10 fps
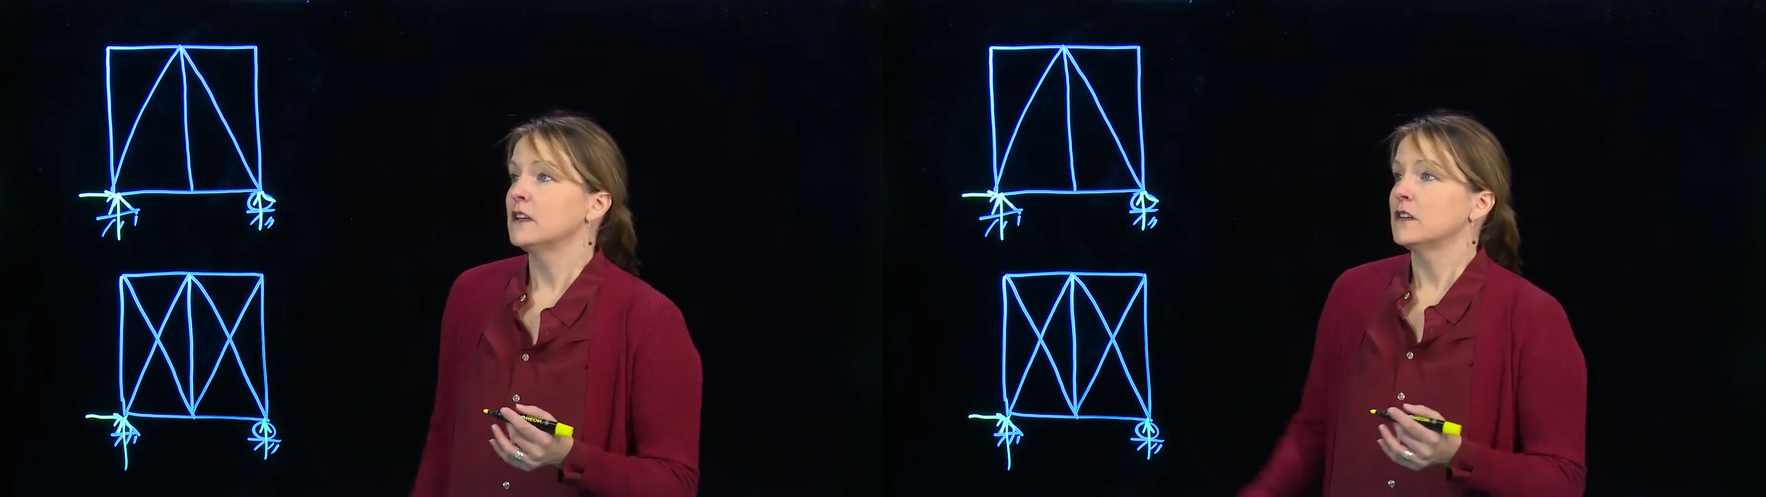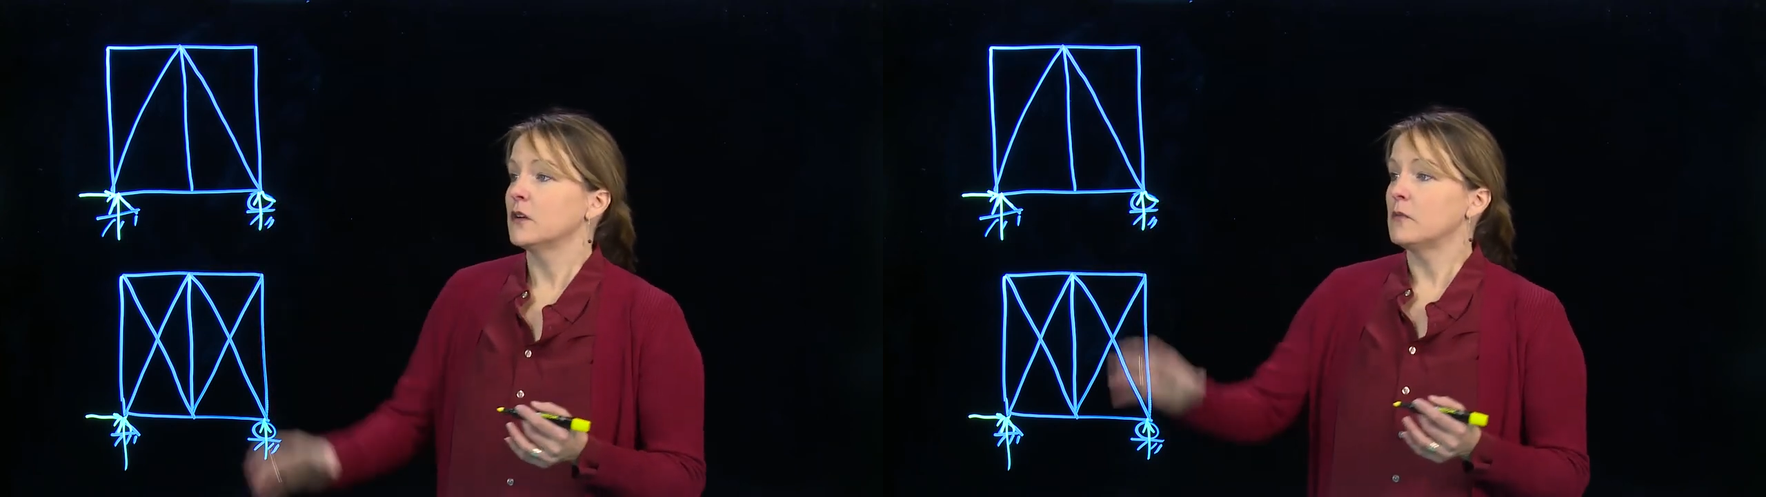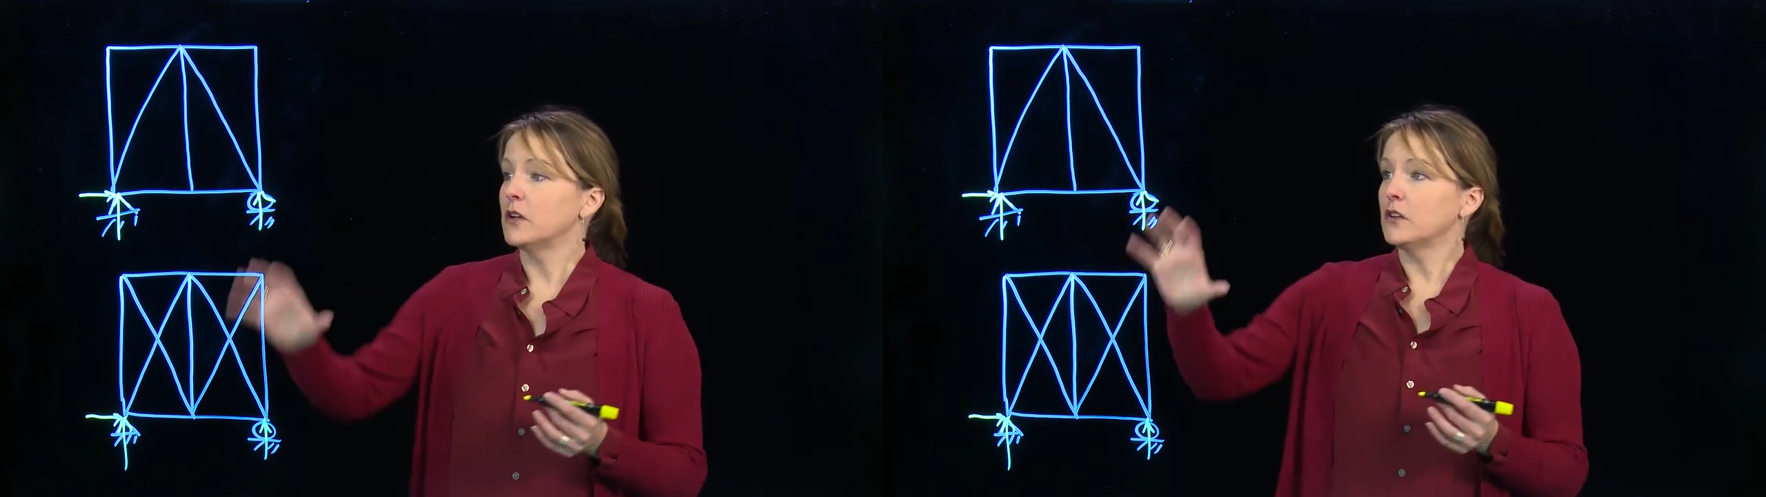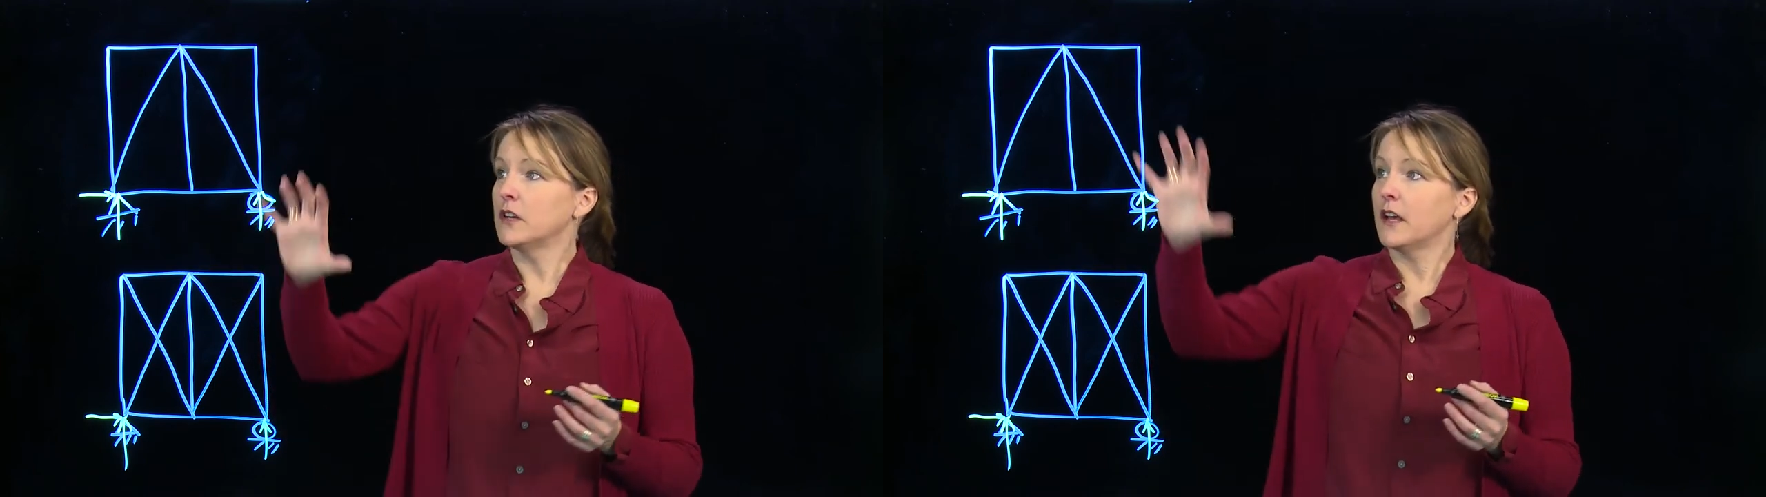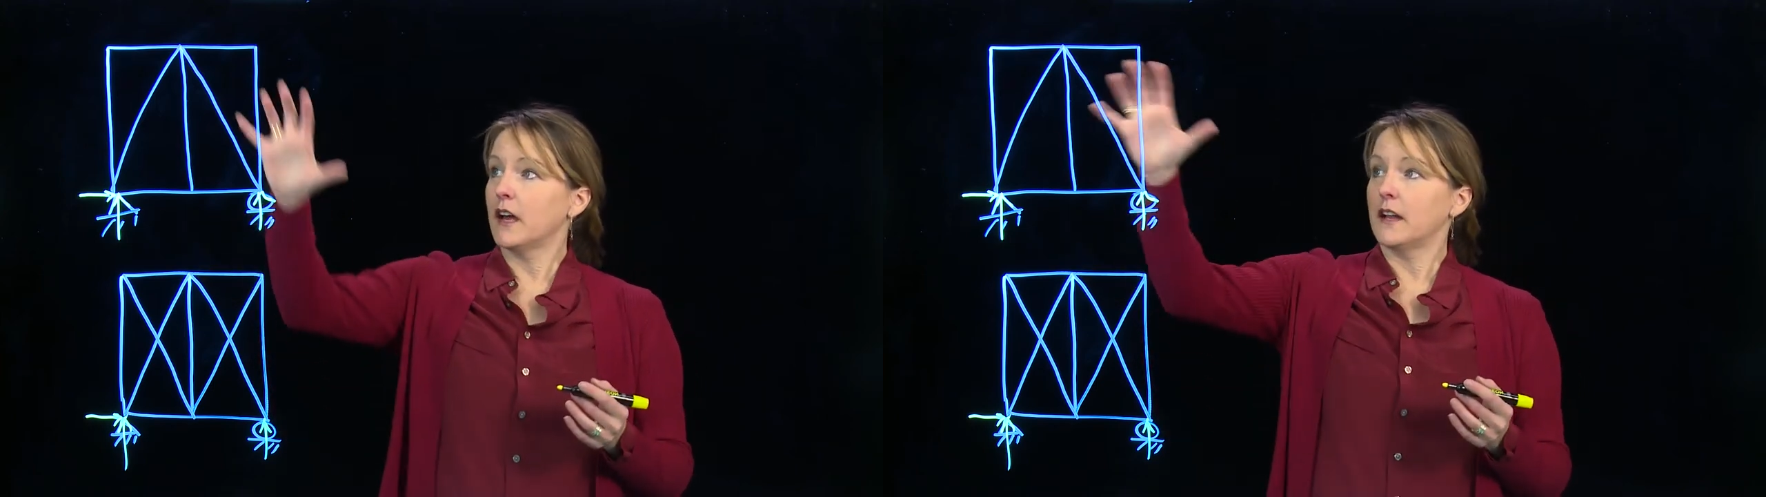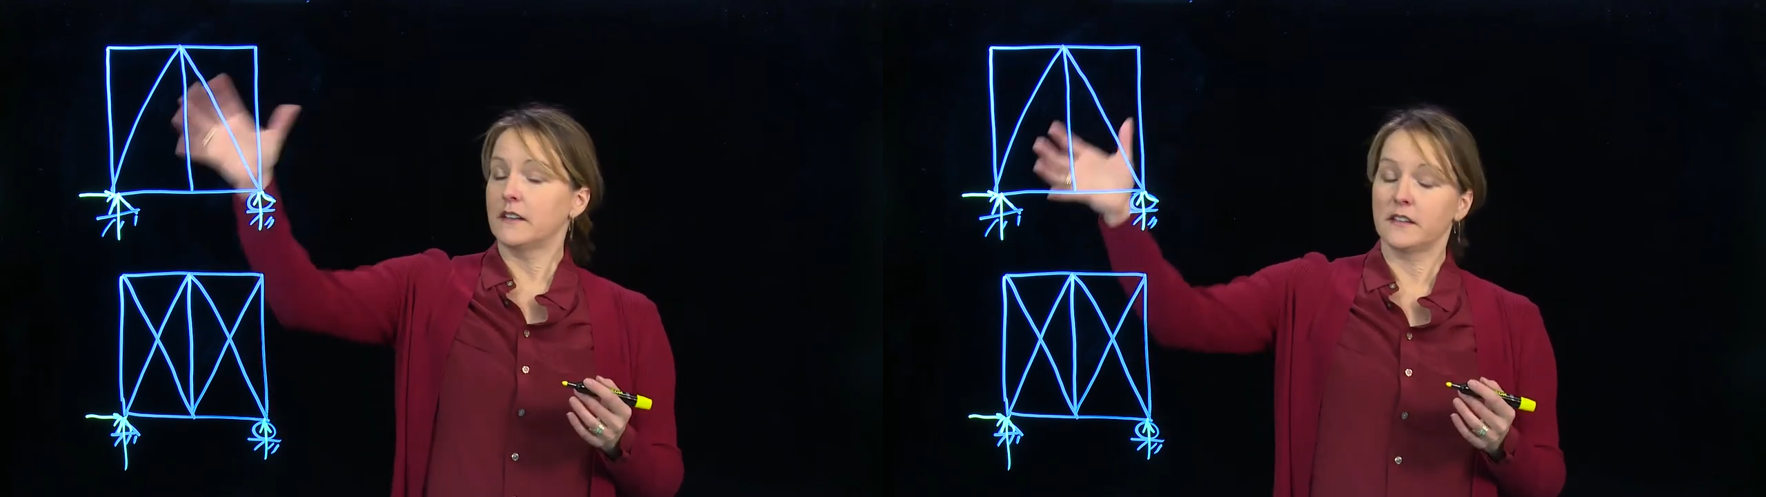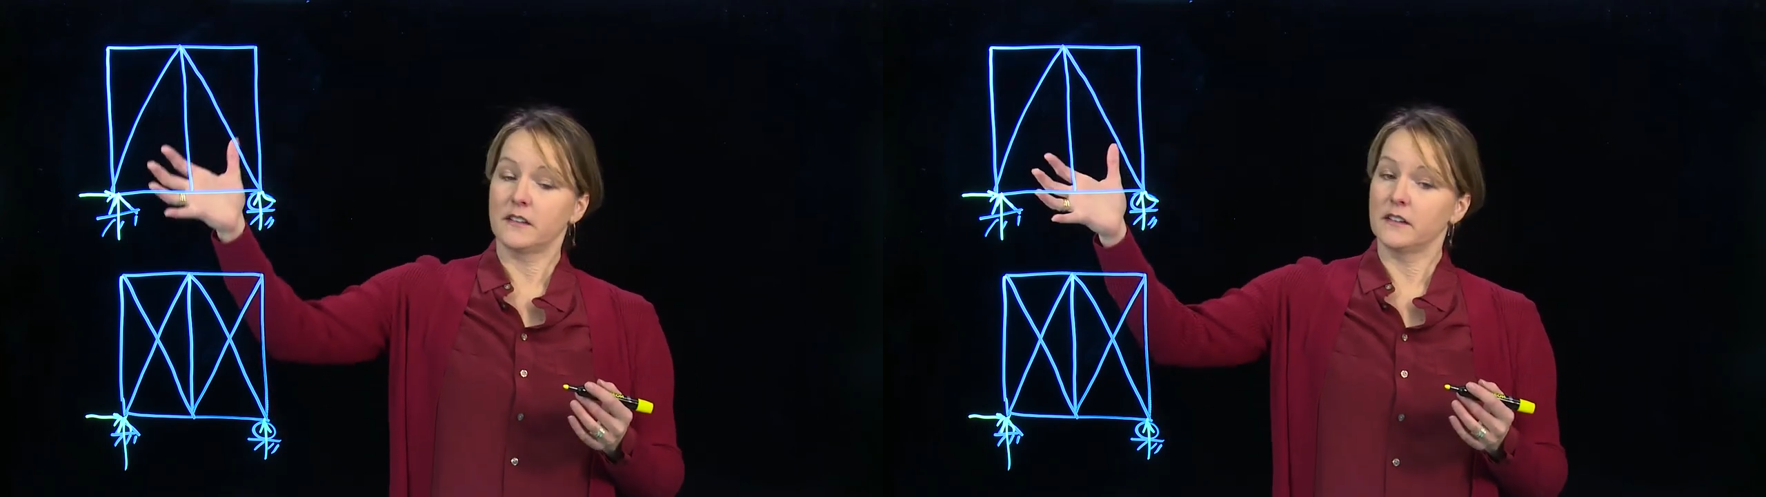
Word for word: So I'm going to look at